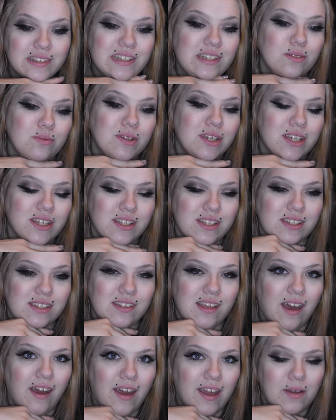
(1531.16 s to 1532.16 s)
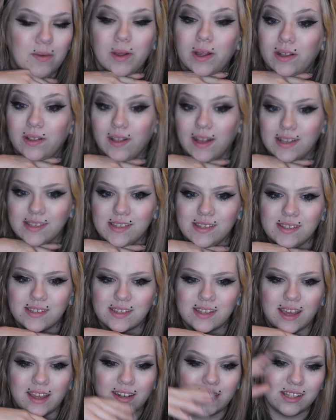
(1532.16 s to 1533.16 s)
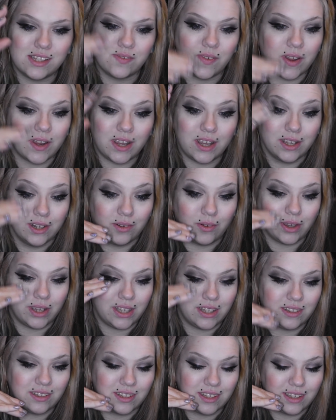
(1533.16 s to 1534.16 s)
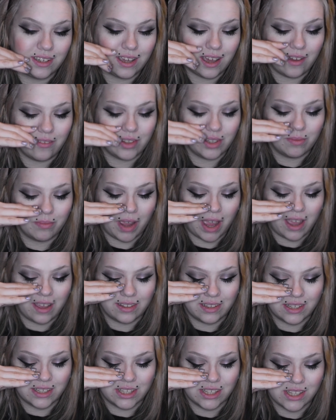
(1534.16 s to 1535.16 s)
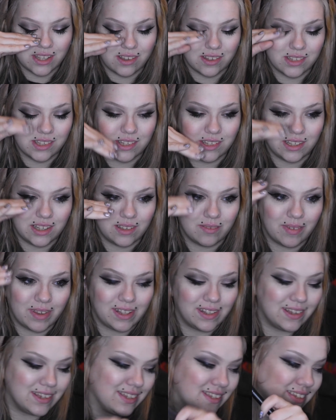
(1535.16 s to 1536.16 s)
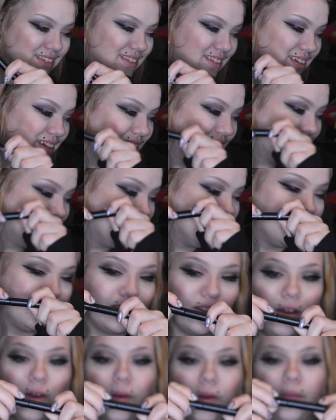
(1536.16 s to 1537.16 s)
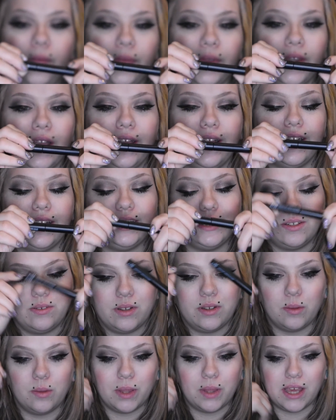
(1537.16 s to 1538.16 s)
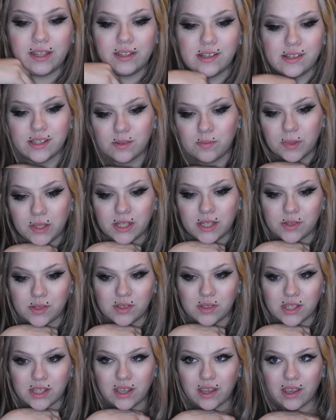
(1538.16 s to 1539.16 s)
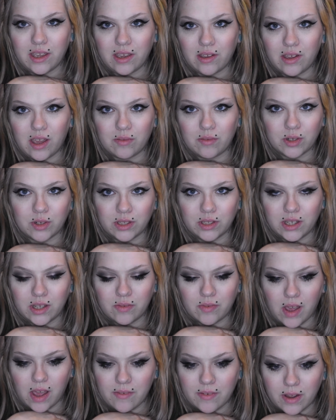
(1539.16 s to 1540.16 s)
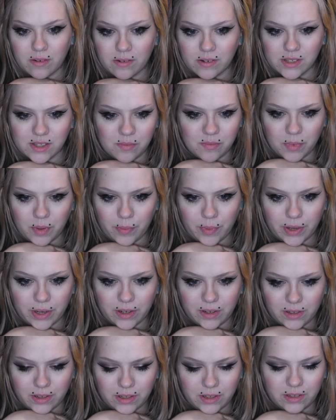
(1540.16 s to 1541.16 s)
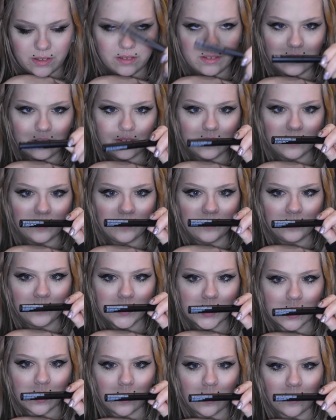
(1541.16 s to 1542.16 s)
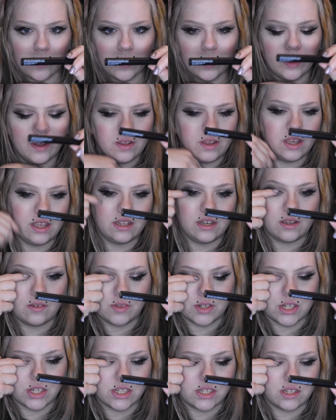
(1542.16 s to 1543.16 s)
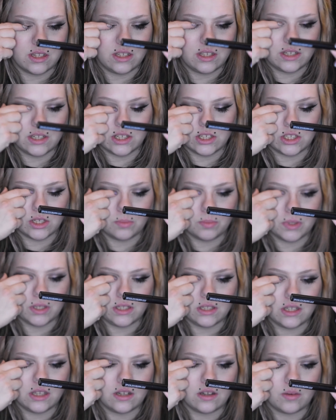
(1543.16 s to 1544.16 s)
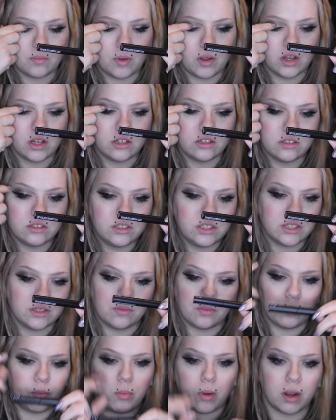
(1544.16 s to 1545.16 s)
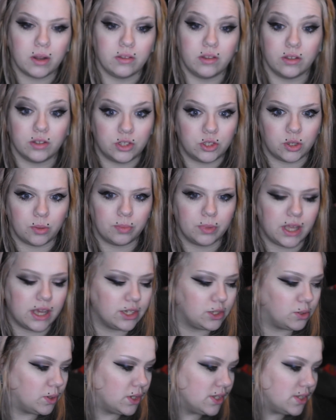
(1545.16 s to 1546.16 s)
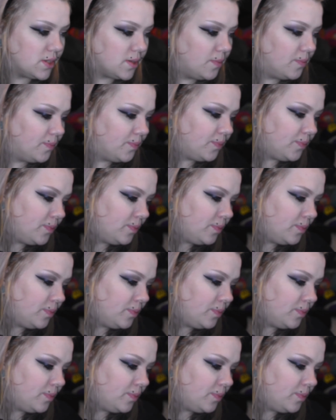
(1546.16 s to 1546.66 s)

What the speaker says: just because I wear glasses and it's very annoying like having my eyelashes constantly hit my glasses. So I did reapply this, but this was like after like 5 hours of me wearing it. So, and it was just to like touch up like the inner part to where the strip lash was.